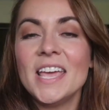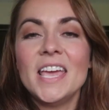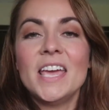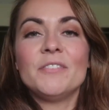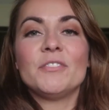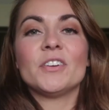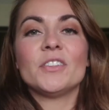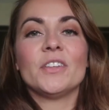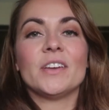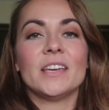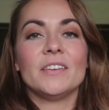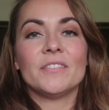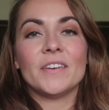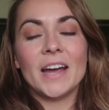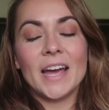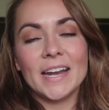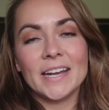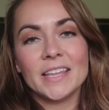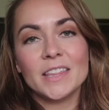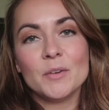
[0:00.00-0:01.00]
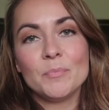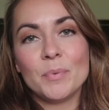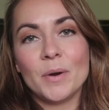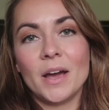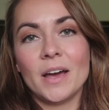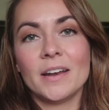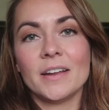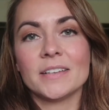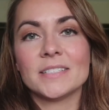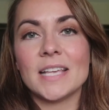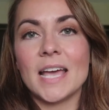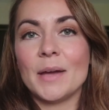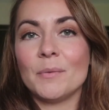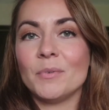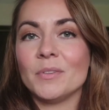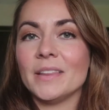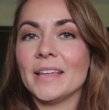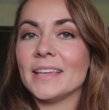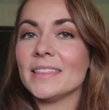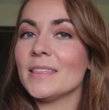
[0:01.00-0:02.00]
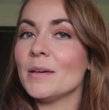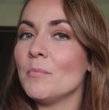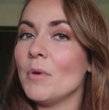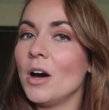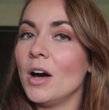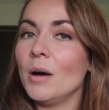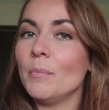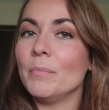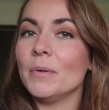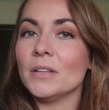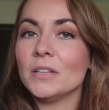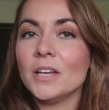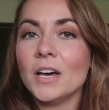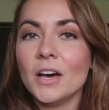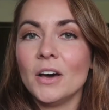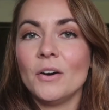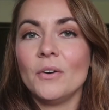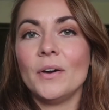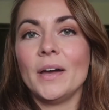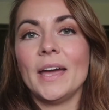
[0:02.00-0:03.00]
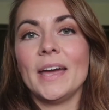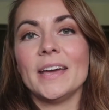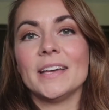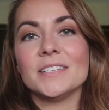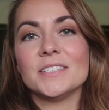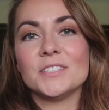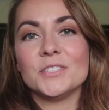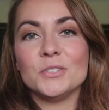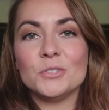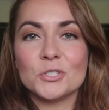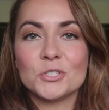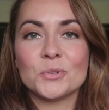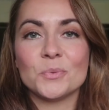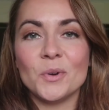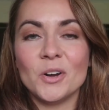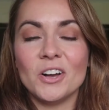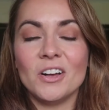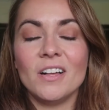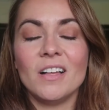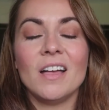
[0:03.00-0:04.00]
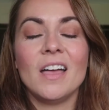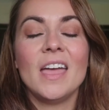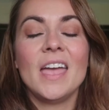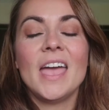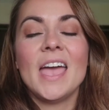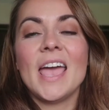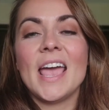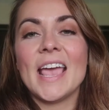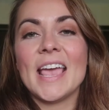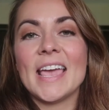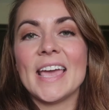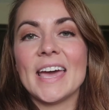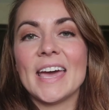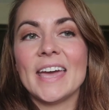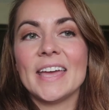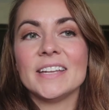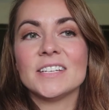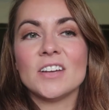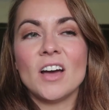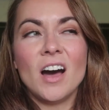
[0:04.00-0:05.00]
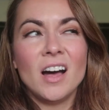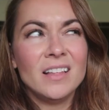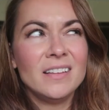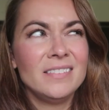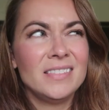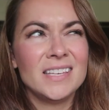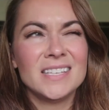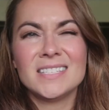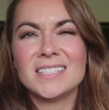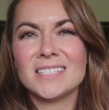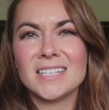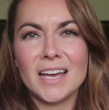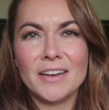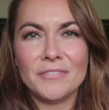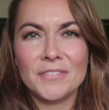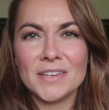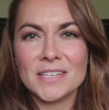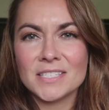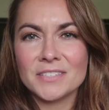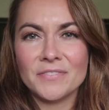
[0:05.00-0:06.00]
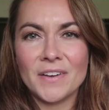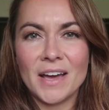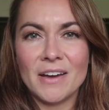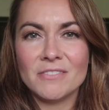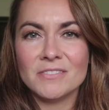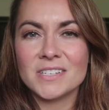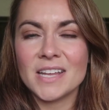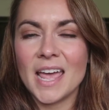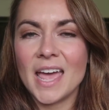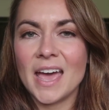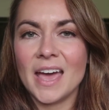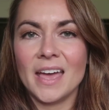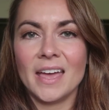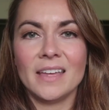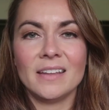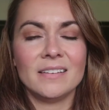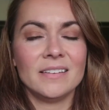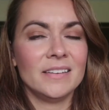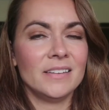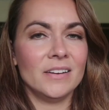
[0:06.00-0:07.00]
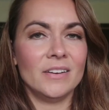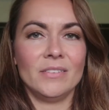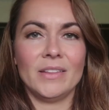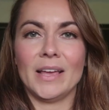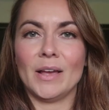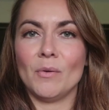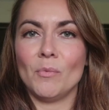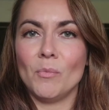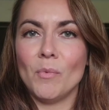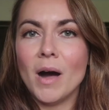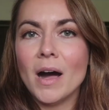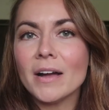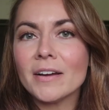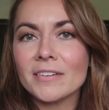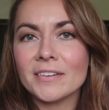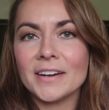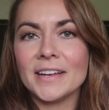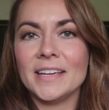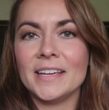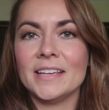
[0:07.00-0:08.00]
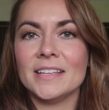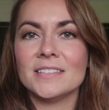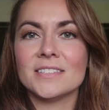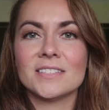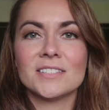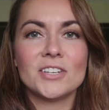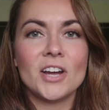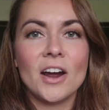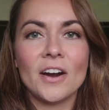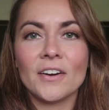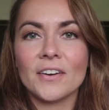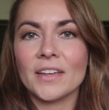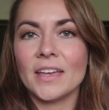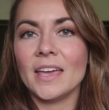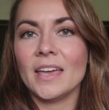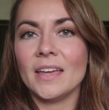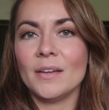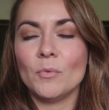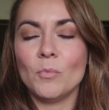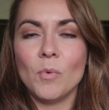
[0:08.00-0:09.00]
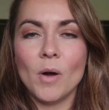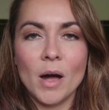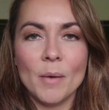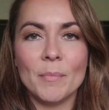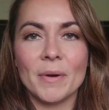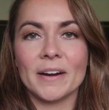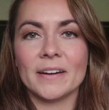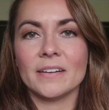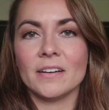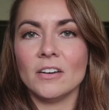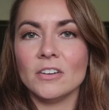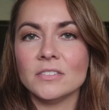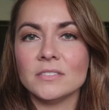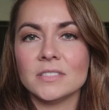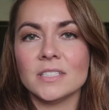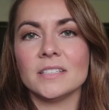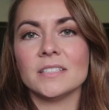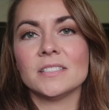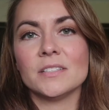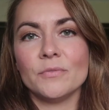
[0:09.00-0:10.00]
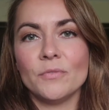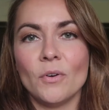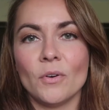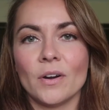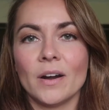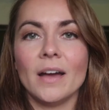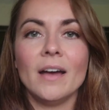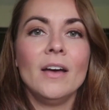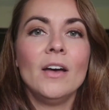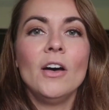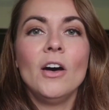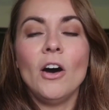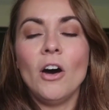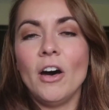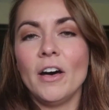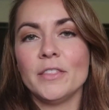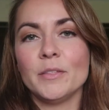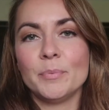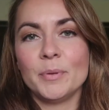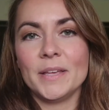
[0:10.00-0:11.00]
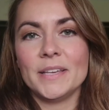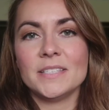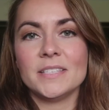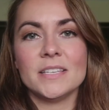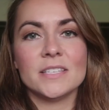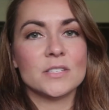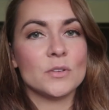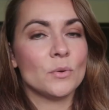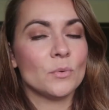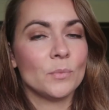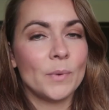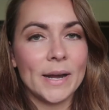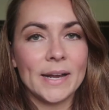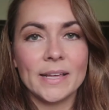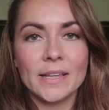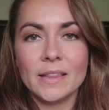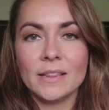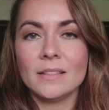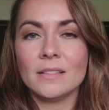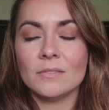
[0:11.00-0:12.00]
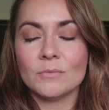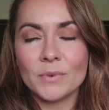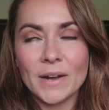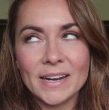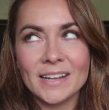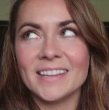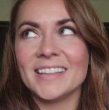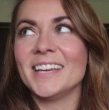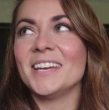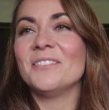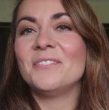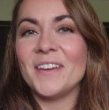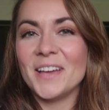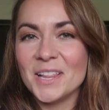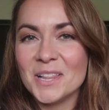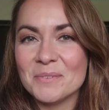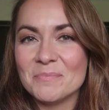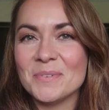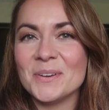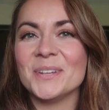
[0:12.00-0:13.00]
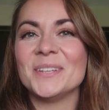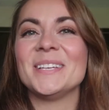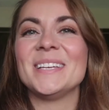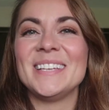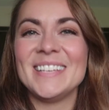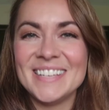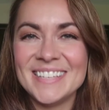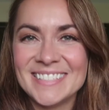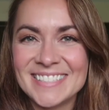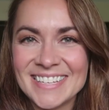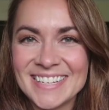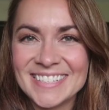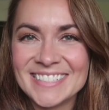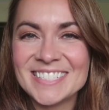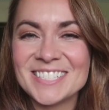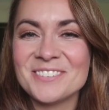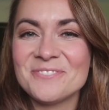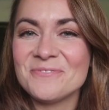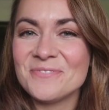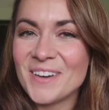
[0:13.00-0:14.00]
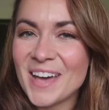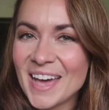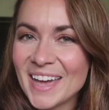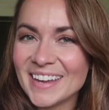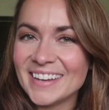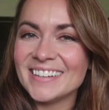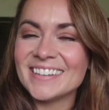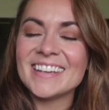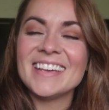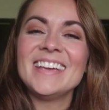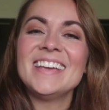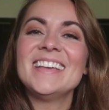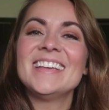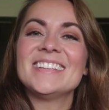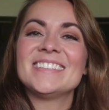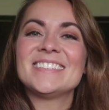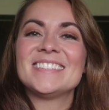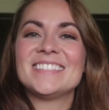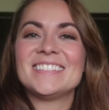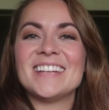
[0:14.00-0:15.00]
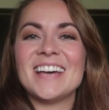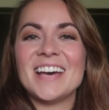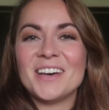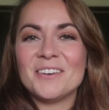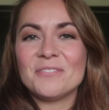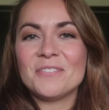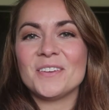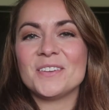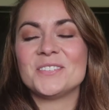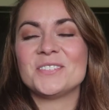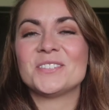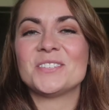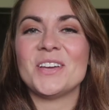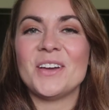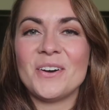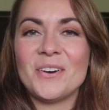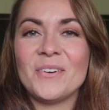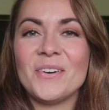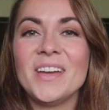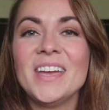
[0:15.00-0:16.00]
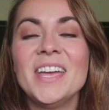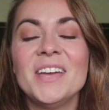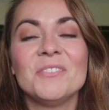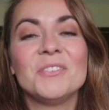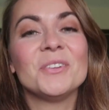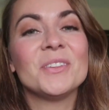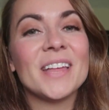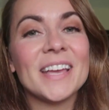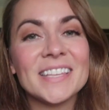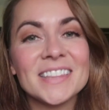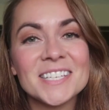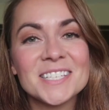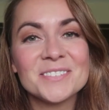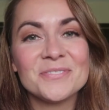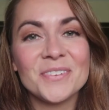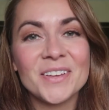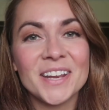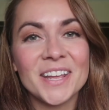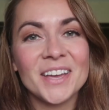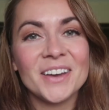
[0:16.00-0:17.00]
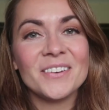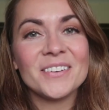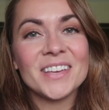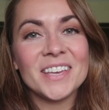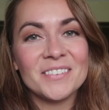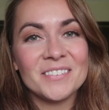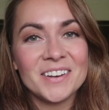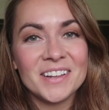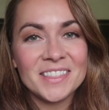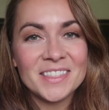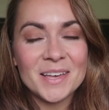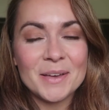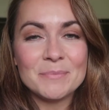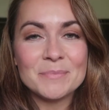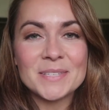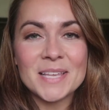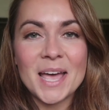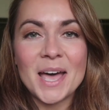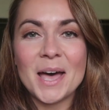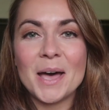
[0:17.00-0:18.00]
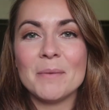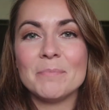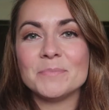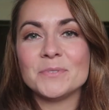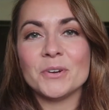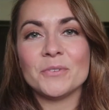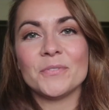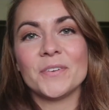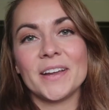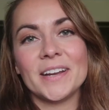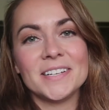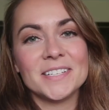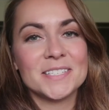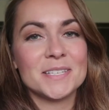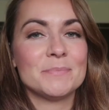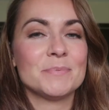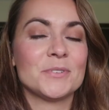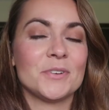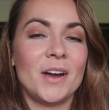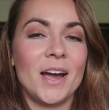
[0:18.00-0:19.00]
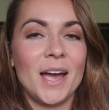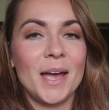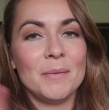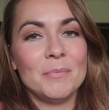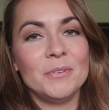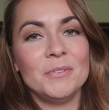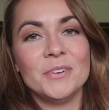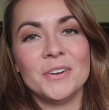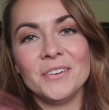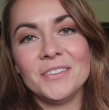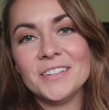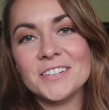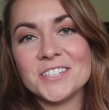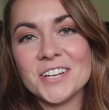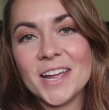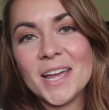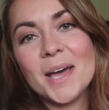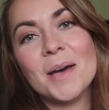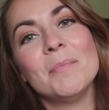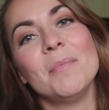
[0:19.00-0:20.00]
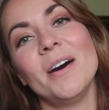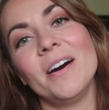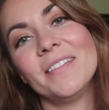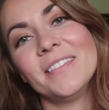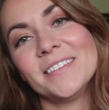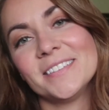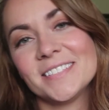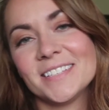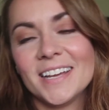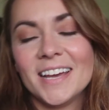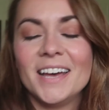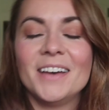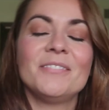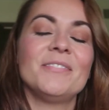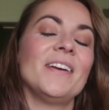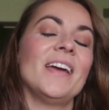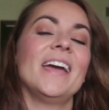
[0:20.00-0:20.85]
If you're looking for any of the products, I will link them all below as usual. And all of this stuff is found at, you know, like Walgreens, Target, Walmart, Ulta, Sephora, all the places. Readily available, easy to find stuff. So if you like this video, give it a thumbs up. Don't forget to subscribe. You know the jam, all this stuff.